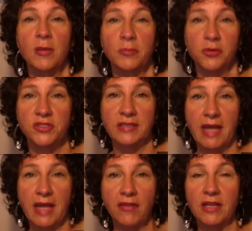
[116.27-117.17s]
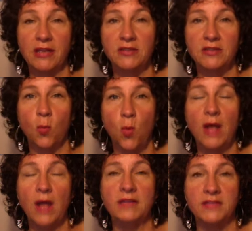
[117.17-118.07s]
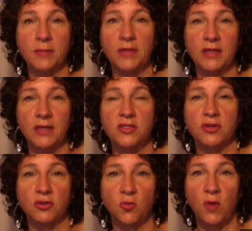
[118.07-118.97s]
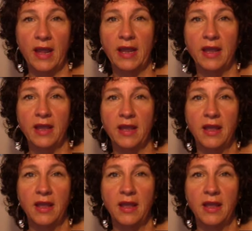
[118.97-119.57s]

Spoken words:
personality doesn't want something a certain way,